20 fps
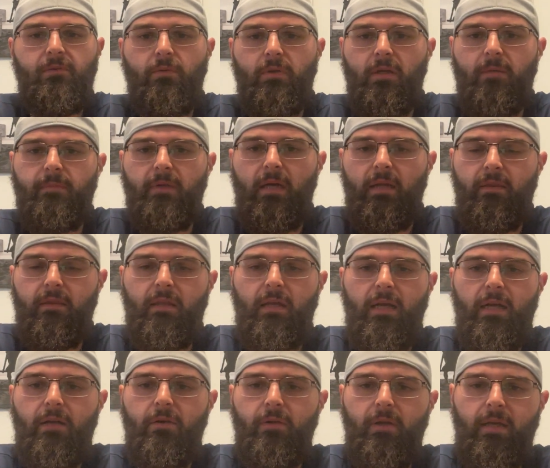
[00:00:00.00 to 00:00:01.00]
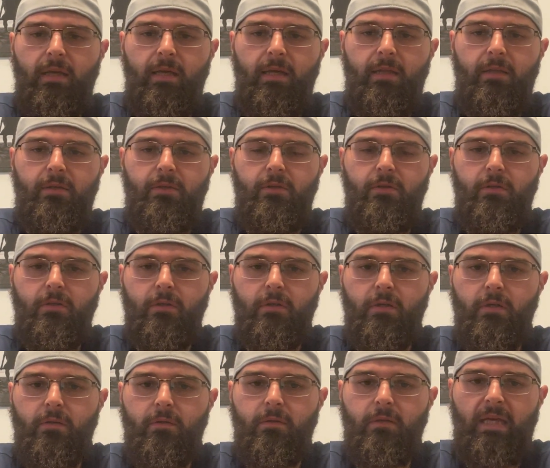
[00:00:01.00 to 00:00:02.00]
when I'm not there, and you're
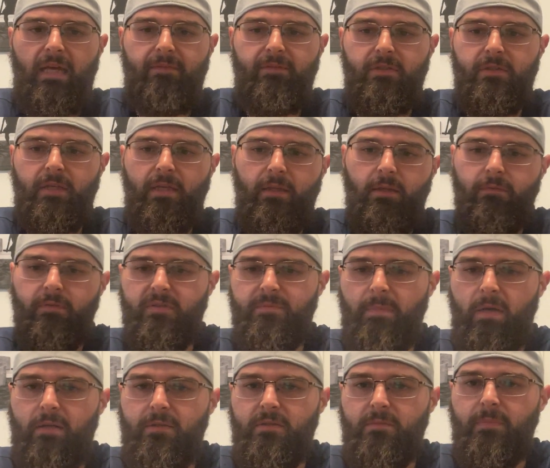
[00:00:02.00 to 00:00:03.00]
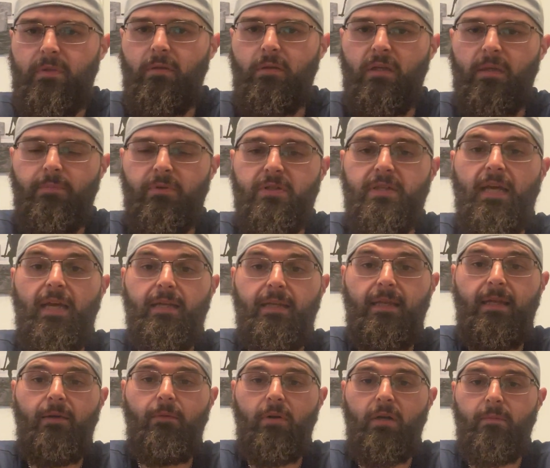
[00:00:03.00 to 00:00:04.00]
going to have to take the responsibility of
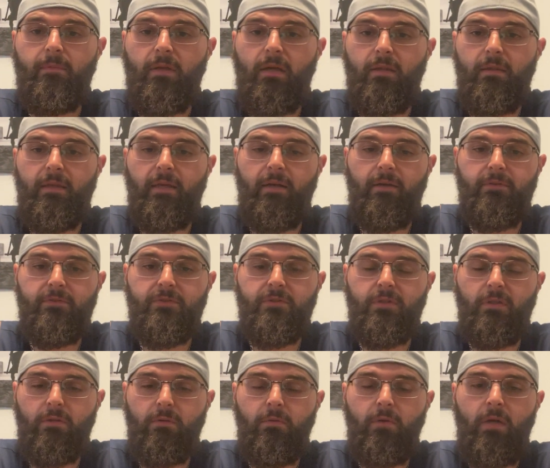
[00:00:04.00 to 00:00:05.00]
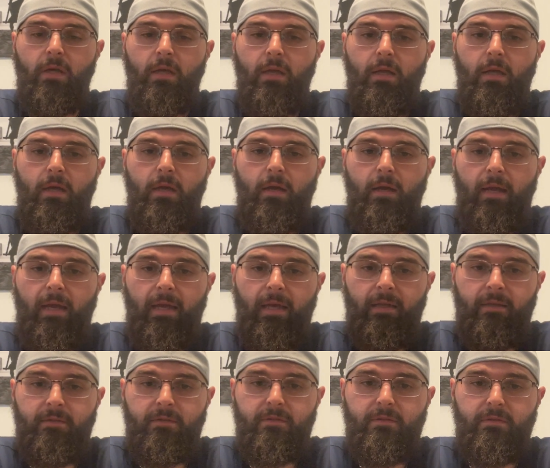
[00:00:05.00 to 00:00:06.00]
protecting it when I'm not there. So
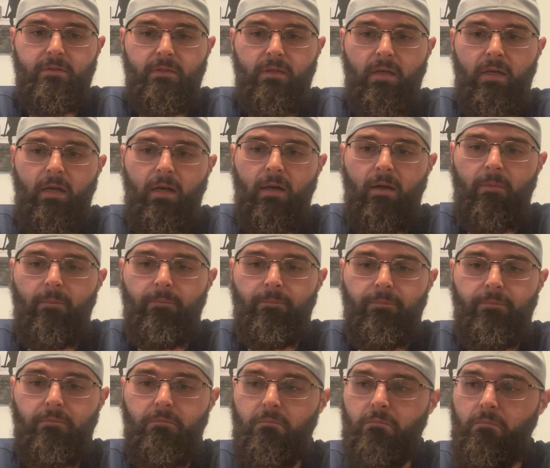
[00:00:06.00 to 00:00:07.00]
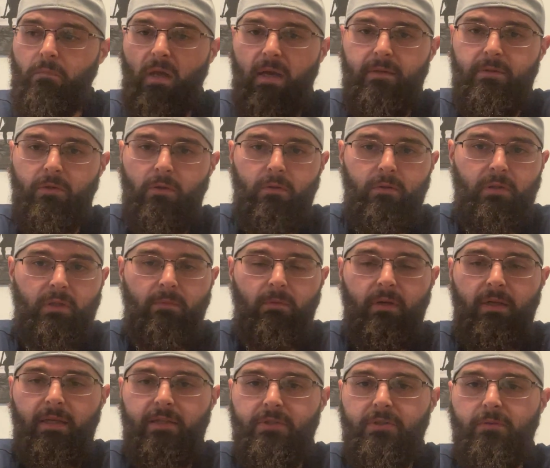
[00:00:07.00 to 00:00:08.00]
hence, I told her I
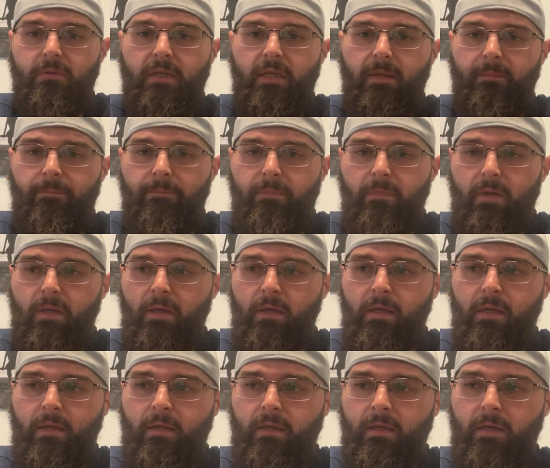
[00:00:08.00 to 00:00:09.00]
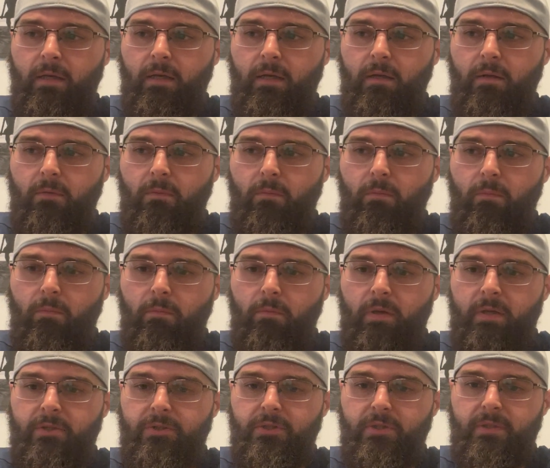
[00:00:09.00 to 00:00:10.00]
want to get you a gun. And
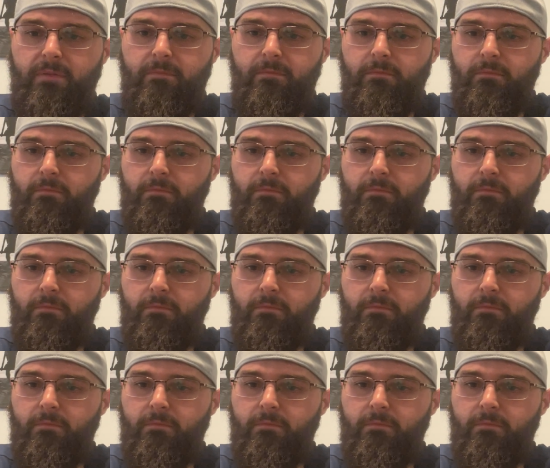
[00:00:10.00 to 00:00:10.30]
when she